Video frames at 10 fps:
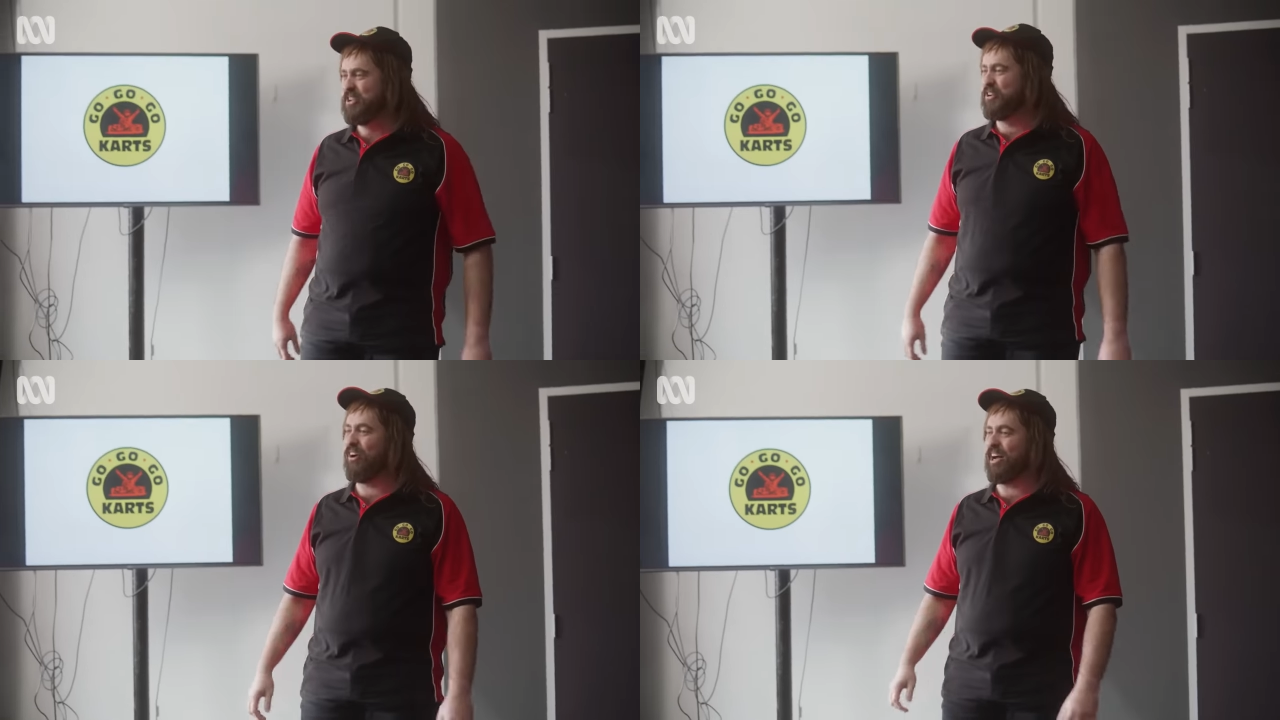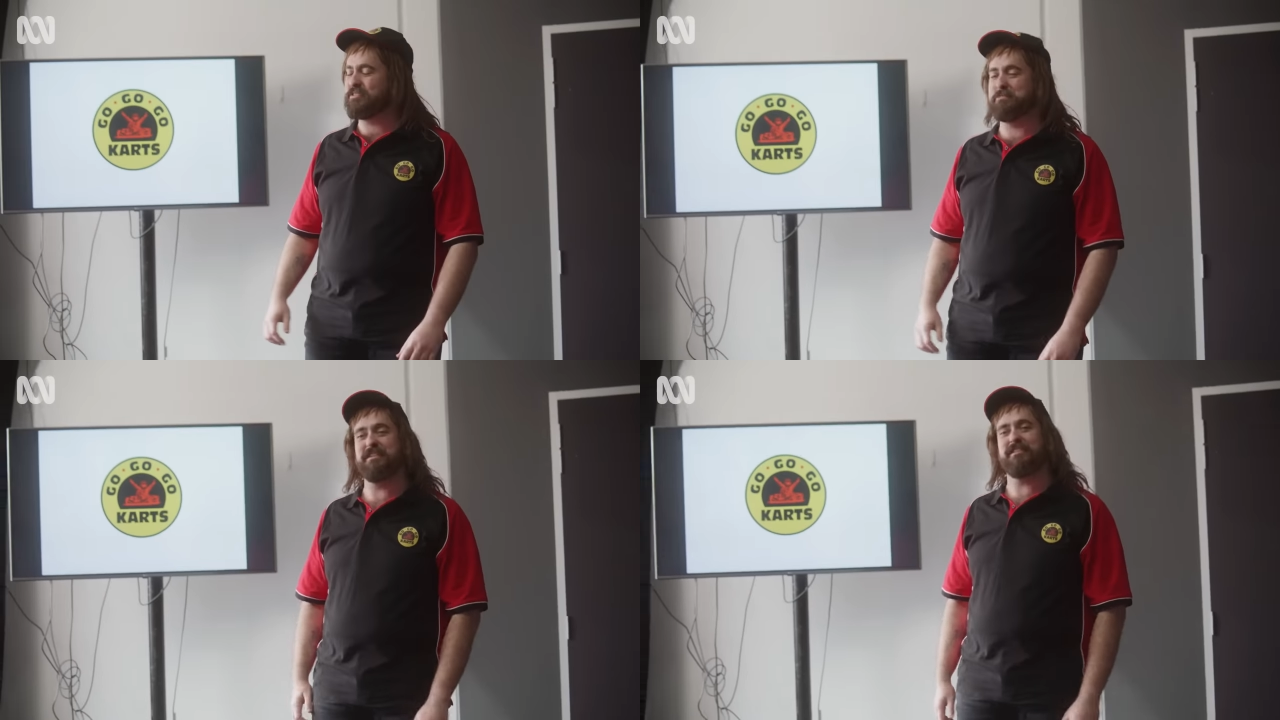Your
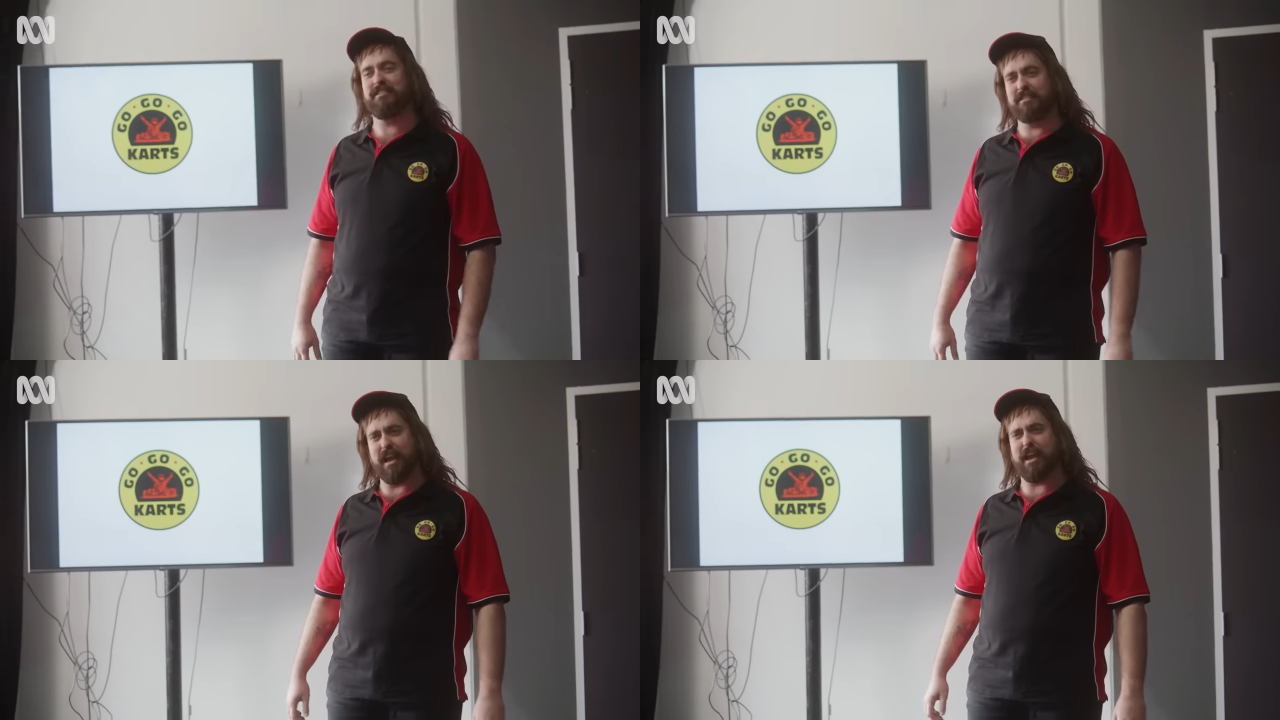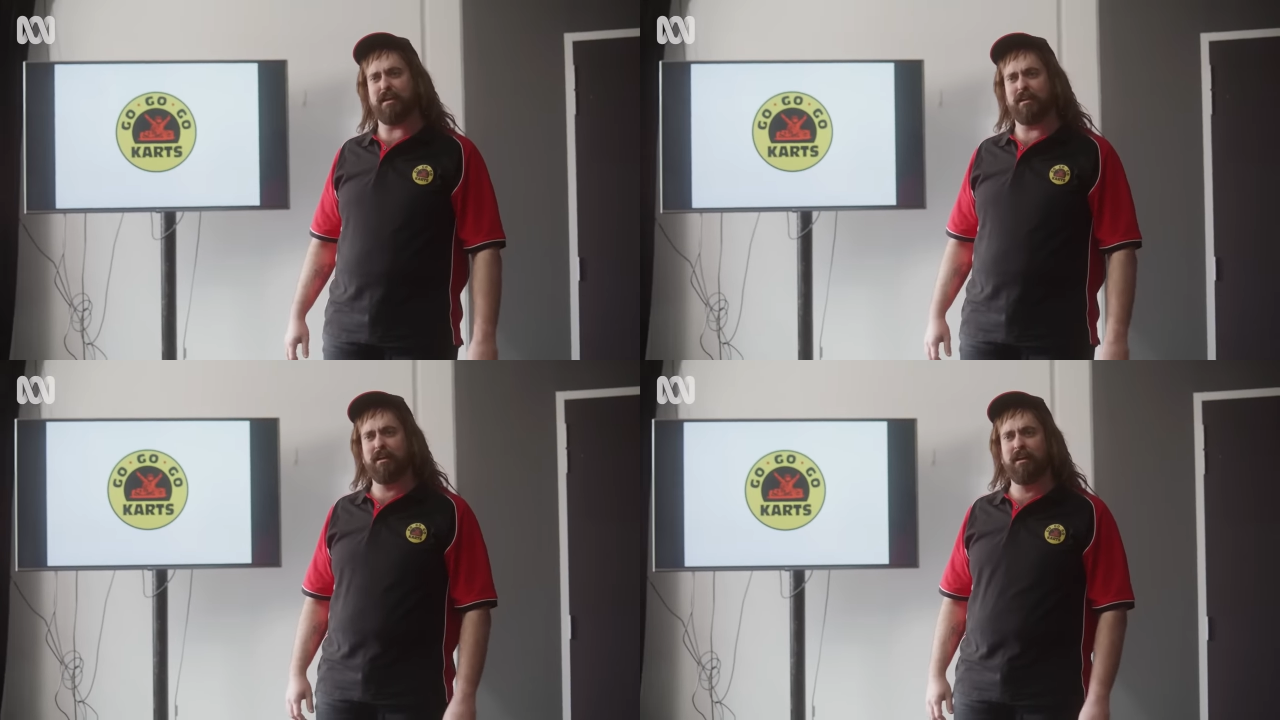husband is
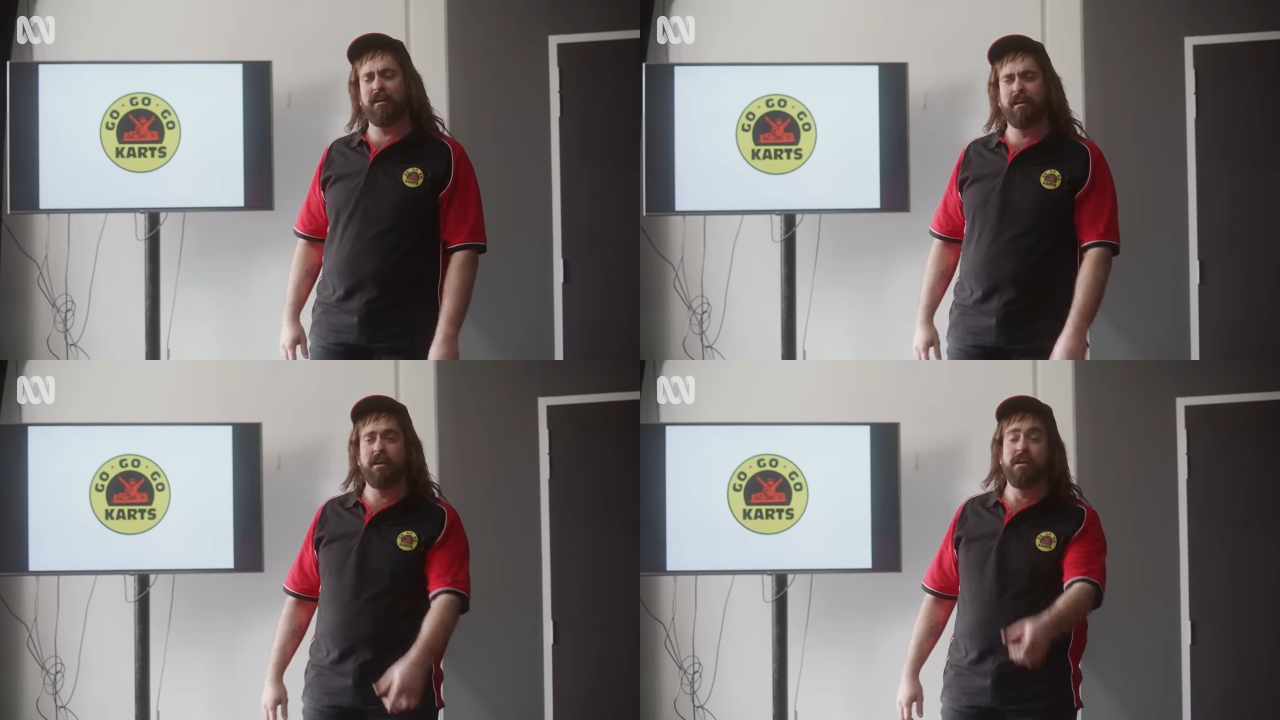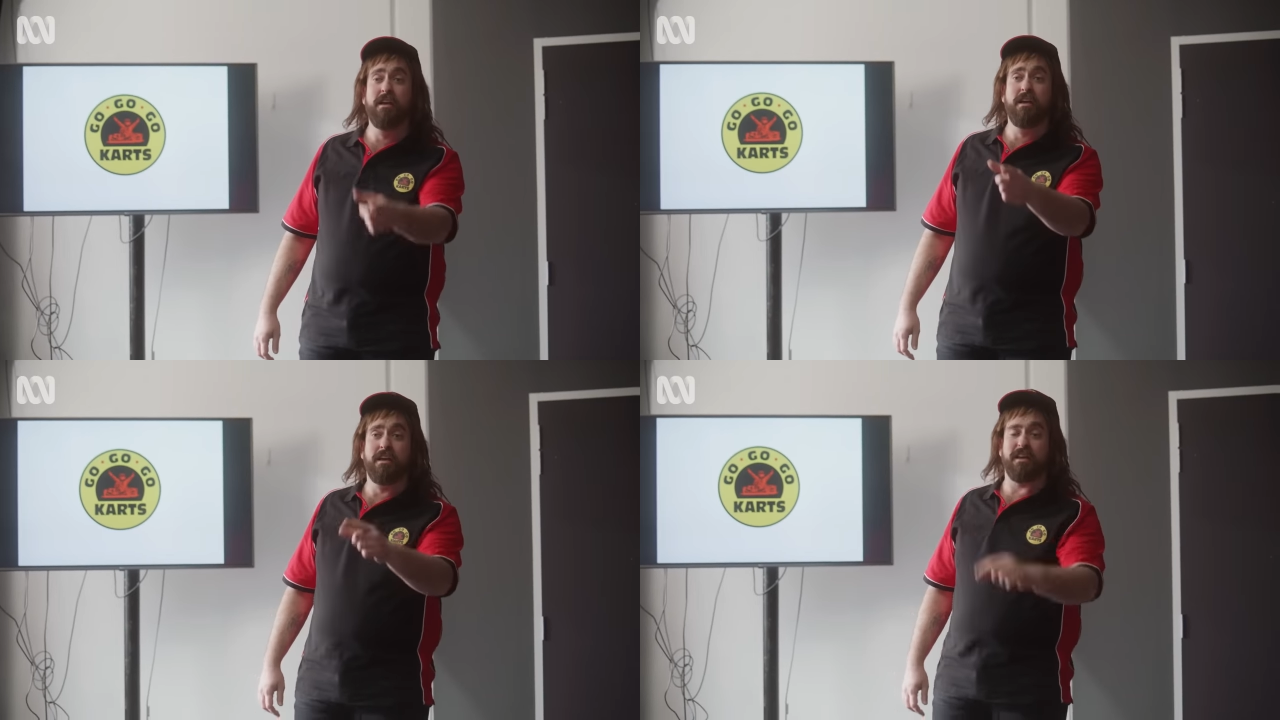dead.
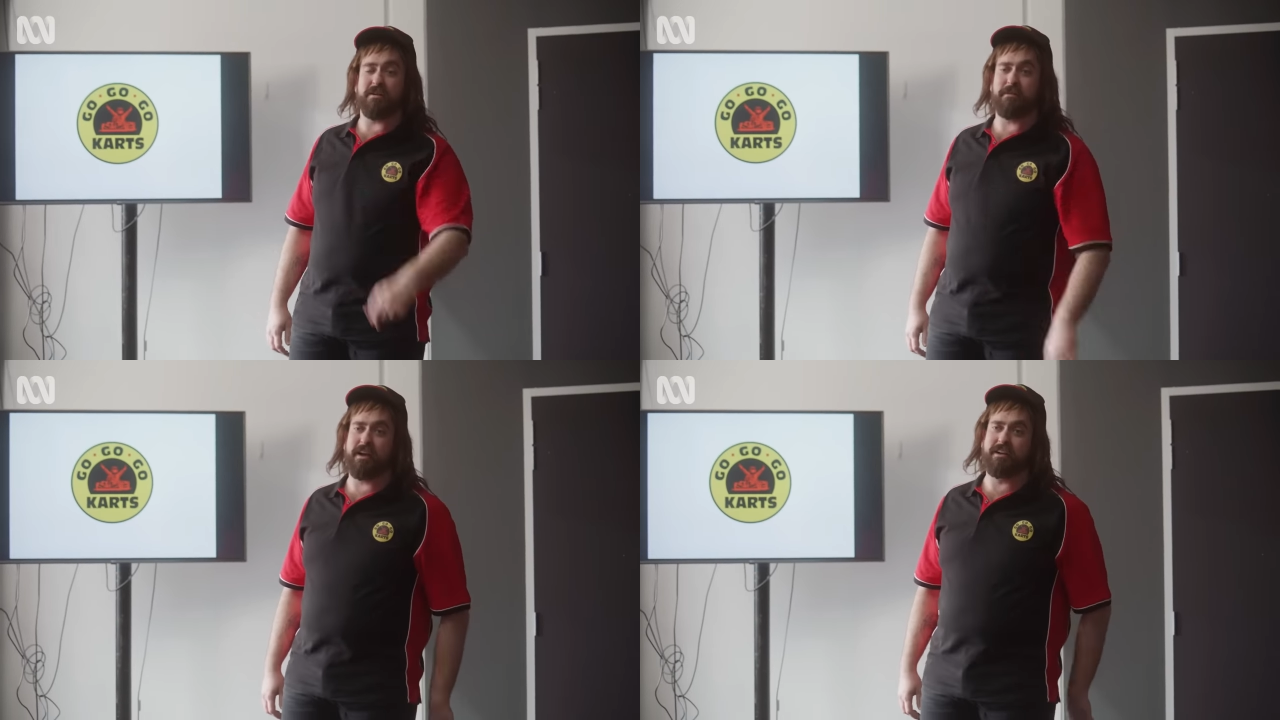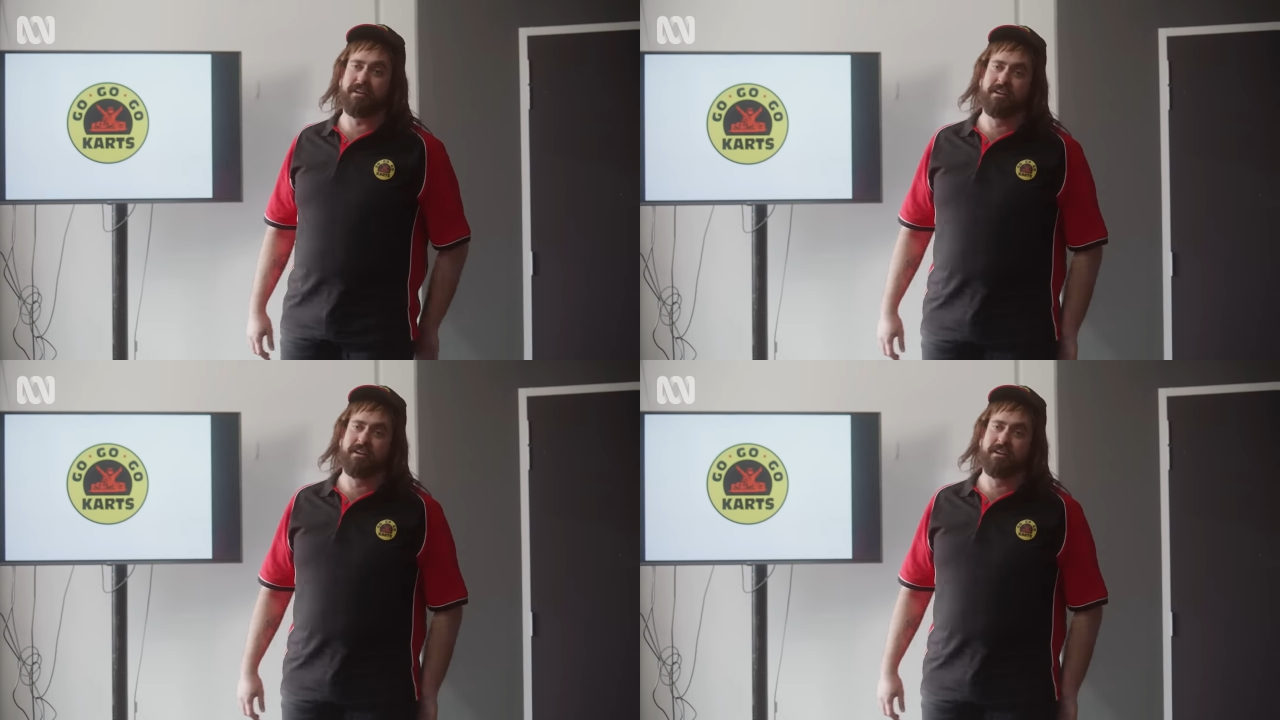Yeah, mate.